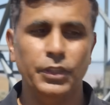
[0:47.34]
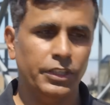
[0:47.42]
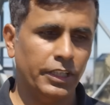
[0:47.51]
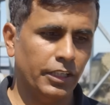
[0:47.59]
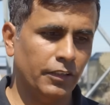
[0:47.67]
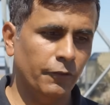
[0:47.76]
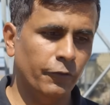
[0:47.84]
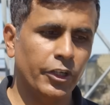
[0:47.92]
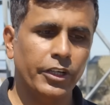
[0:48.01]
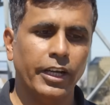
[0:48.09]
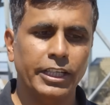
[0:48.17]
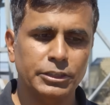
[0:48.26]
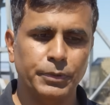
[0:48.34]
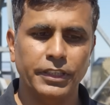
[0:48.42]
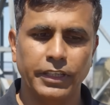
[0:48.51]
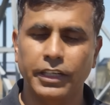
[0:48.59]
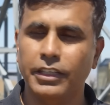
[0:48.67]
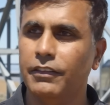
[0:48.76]
We take very high-speed
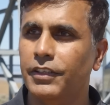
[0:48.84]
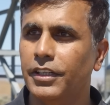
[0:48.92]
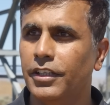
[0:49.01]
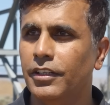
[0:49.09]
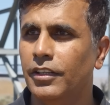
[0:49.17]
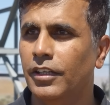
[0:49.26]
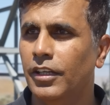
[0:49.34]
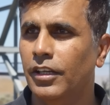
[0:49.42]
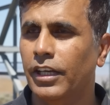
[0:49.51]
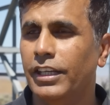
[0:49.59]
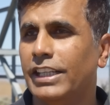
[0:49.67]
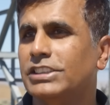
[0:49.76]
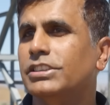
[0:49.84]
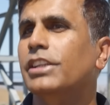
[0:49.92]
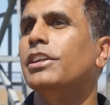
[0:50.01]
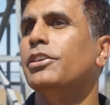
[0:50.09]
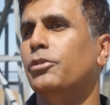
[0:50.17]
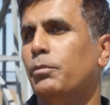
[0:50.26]
connectivity and
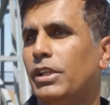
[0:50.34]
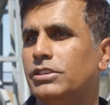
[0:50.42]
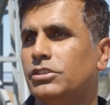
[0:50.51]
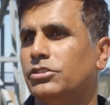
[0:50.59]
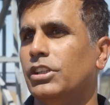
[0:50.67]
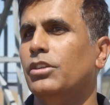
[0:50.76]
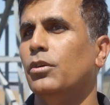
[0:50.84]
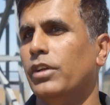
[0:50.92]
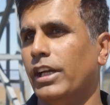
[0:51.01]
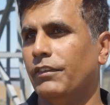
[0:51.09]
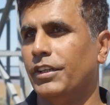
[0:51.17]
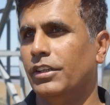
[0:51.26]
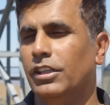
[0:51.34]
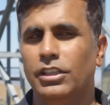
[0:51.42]
extend it to places that don't have it.